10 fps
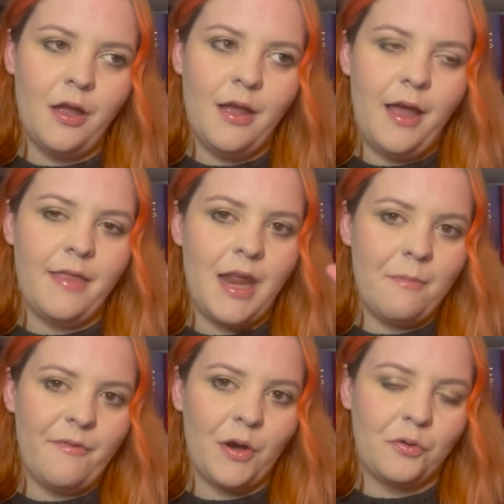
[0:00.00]

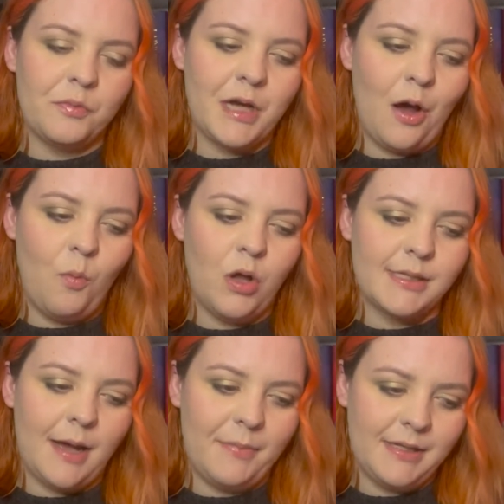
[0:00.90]

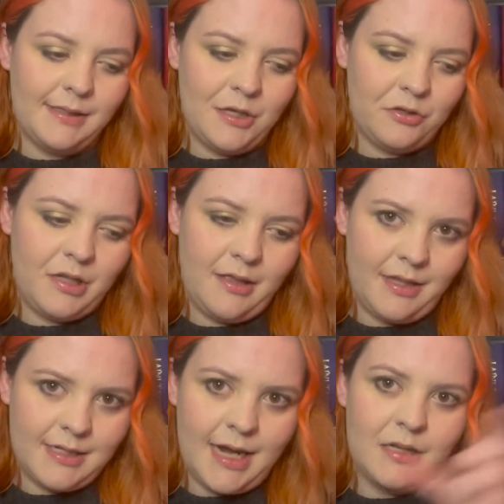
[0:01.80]
WhatsApp is literally the
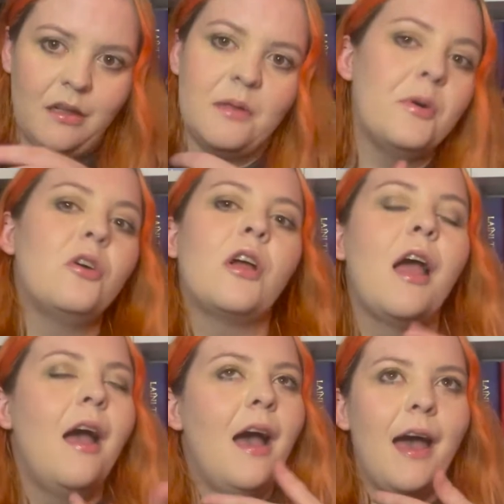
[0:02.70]
title of the book,
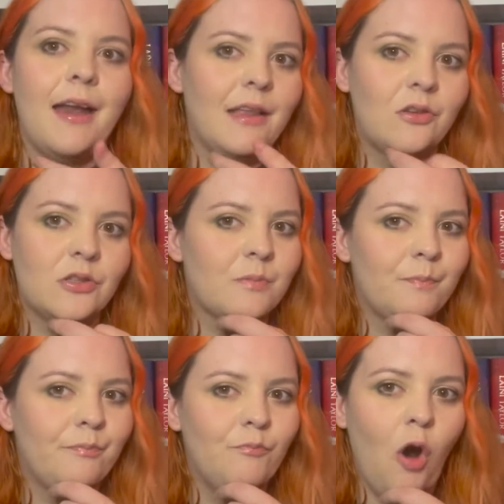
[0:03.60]
and it looks
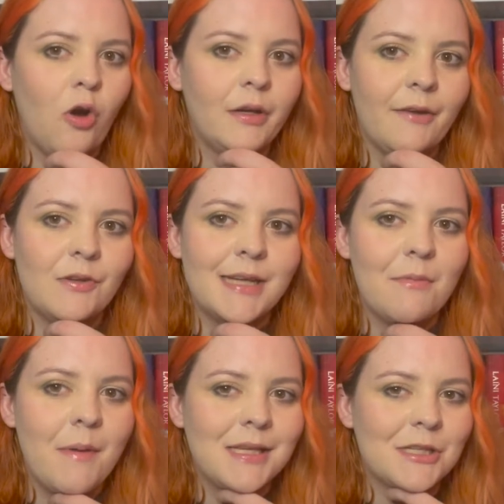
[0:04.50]
wrong every time
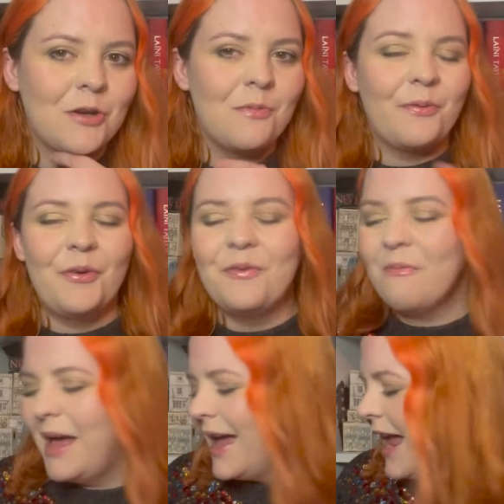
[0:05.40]
a message comes through
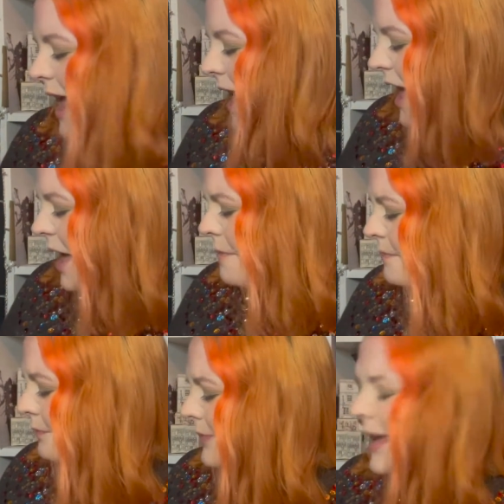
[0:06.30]
from it.
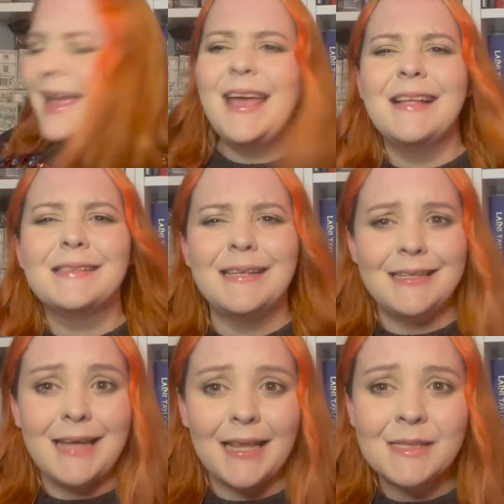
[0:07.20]
It's an
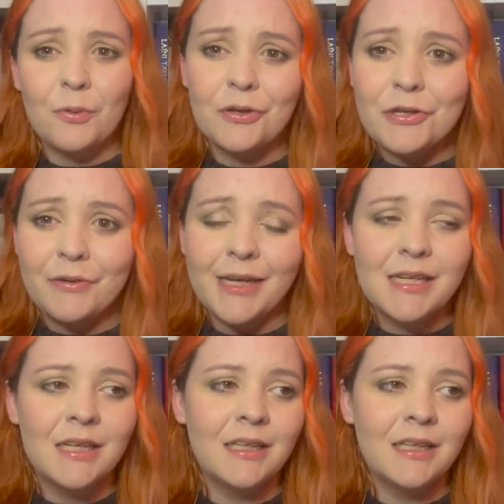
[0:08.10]
intense book to read.